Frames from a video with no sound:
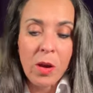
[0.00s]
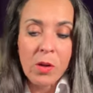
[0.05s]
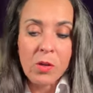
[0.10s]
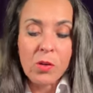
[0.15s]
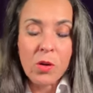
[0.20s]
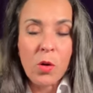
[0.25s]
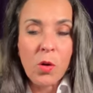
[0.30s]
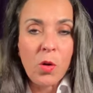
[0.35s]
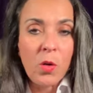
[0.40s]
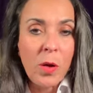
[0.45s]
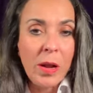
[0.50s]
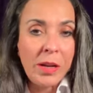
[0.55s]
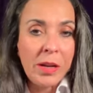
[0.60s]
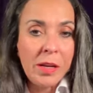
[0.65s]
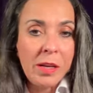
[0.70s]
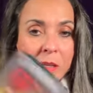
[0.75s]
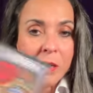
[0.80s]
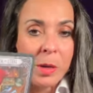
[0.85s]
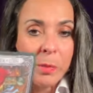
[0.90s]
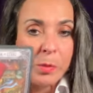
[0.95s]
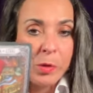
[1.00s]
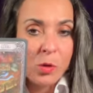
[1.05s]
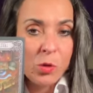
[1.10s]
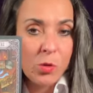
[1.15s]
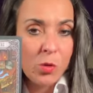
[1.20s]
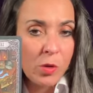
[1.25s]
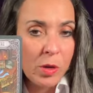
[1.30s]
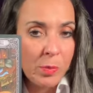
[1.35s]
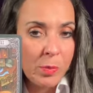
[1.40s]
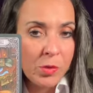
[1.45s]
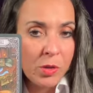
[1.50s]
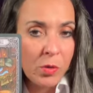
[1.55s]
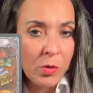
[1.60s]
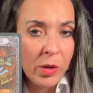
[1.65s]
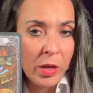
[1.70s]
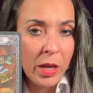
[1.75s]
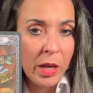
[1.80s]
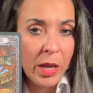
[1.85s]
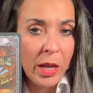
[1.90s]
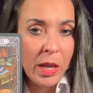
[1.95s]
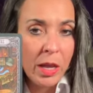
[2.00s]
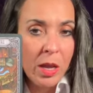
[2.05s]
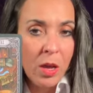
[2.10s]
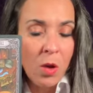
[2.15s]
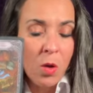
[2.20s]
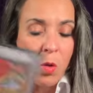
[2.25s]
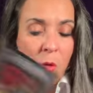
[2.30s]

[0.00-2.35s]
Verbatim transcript: Don't go on any type of trips, okay?